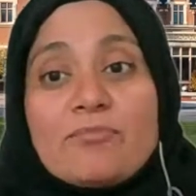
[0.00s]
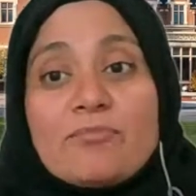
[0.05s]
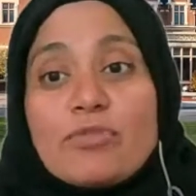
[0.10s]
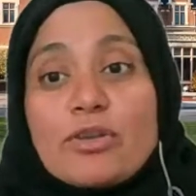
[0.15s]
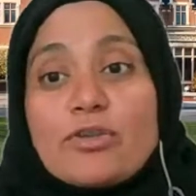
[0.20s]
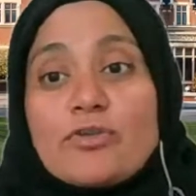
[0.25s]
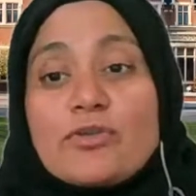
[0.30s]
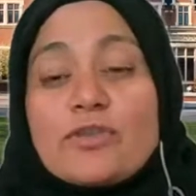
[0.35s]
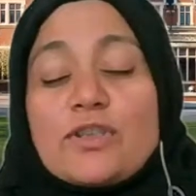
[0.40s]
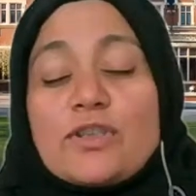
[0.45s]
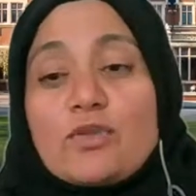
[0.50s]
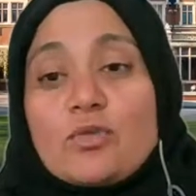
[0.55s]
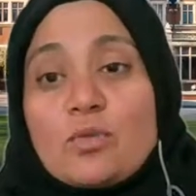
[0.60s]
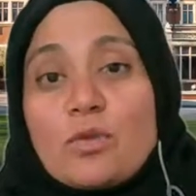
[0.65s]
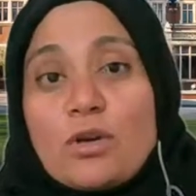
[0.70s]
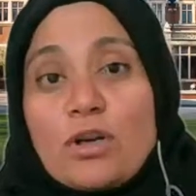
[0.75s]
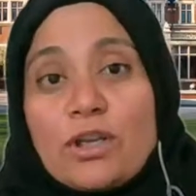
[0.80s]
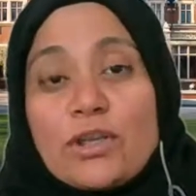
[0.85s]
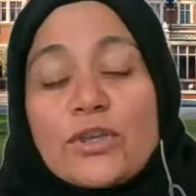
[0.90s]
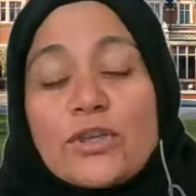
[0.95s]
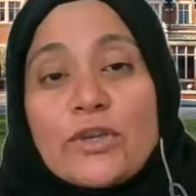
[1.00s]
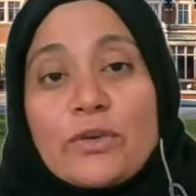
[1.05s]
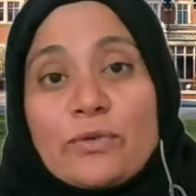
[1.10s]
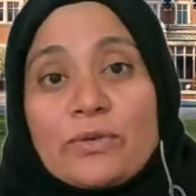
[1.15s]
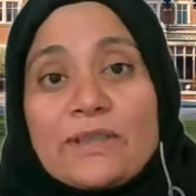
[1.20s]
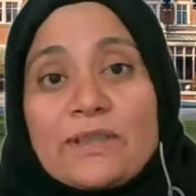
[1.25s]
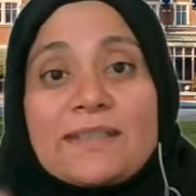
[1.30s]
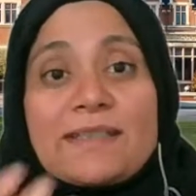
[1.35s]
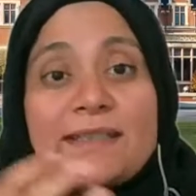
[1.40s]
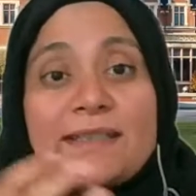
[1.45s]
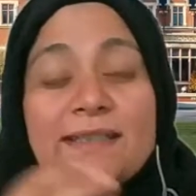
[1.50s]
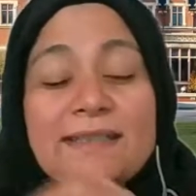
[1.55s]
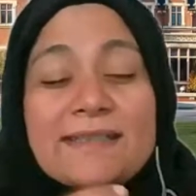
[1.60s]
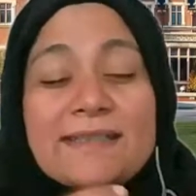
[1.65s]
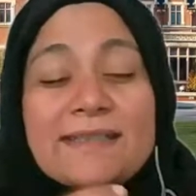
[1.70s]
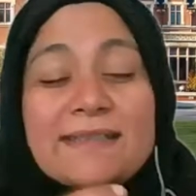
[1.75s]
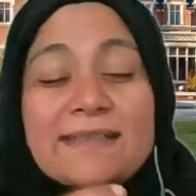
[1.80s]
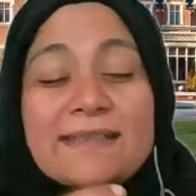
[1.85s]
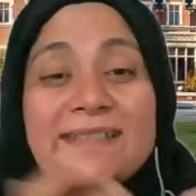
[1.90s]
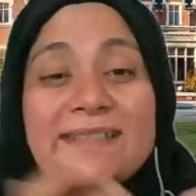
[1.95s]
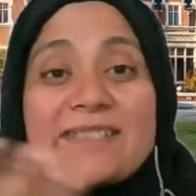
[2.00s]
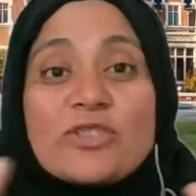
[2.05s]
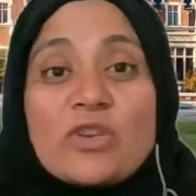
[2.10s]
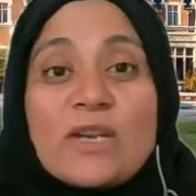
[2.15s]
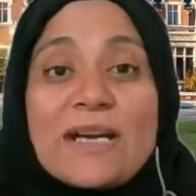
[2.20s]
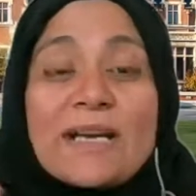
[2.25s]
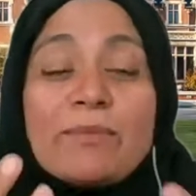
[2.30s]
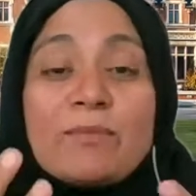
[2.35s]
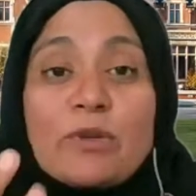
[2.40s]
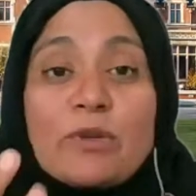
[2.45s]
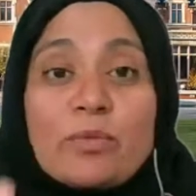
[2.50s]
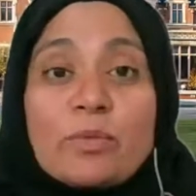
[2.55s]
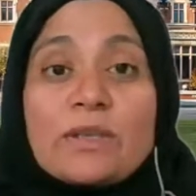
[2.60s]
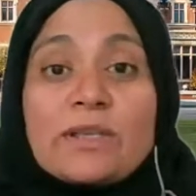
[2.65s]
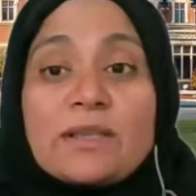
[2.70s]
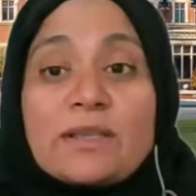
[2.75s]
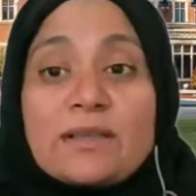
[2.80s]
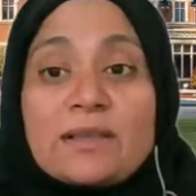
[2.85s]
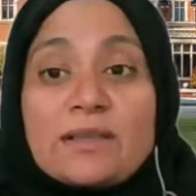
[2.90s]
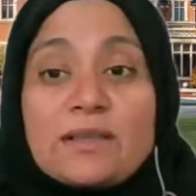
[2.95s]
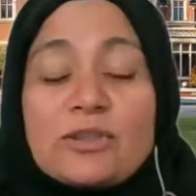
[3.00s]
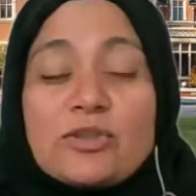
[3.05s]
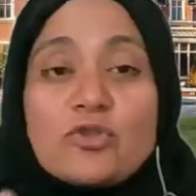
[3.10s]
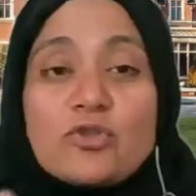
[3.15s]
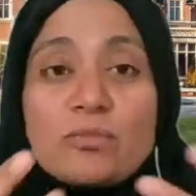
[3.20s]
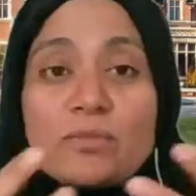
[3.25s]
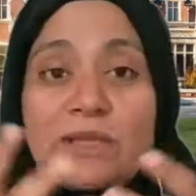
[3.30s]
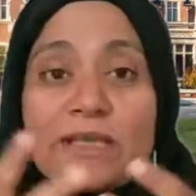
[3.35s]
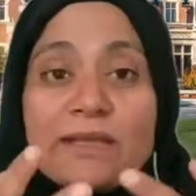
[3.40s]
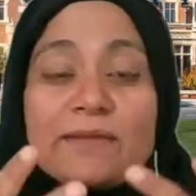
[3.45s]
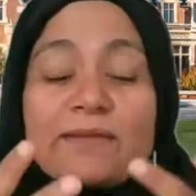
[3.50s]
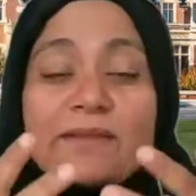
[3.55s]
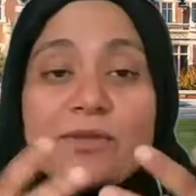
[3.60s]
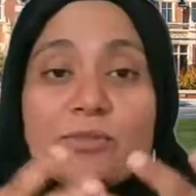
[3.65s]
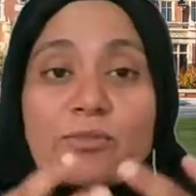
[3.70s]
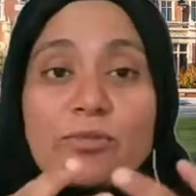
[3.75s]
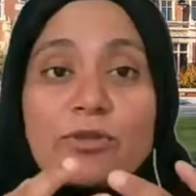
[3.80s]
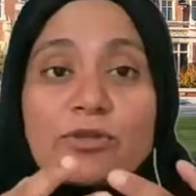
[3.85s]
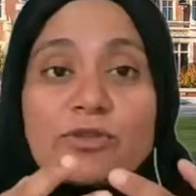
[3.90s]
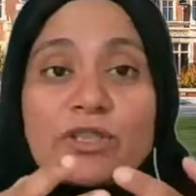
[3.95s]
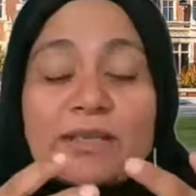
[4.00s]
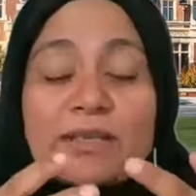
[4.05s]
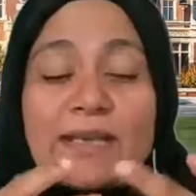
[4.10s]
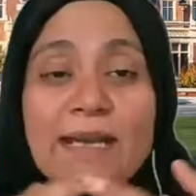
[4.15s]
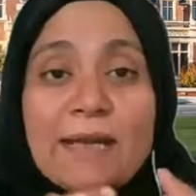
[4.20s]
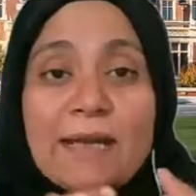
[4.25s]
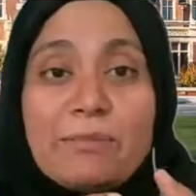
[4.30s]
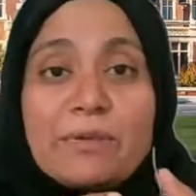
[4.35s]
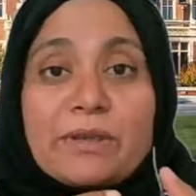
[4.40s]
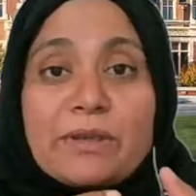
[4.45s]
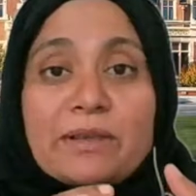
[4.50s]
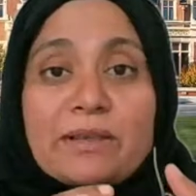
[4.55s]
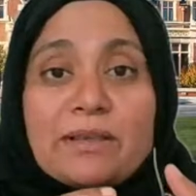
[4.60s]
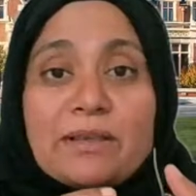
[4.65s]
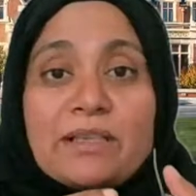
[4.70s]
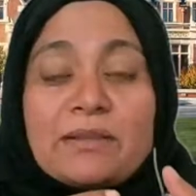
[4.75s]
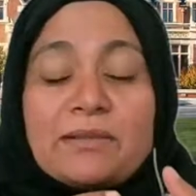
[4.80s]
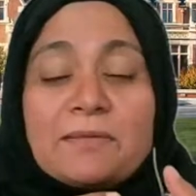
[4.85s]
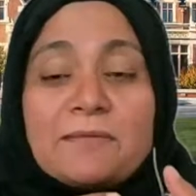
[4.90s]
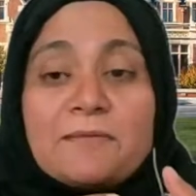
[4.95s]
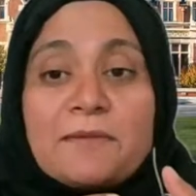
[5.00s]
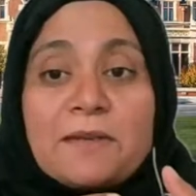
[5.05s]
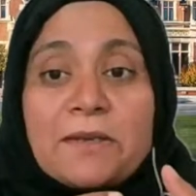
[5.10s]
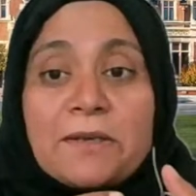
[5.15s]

because you all know that it is time critical to make this project happen in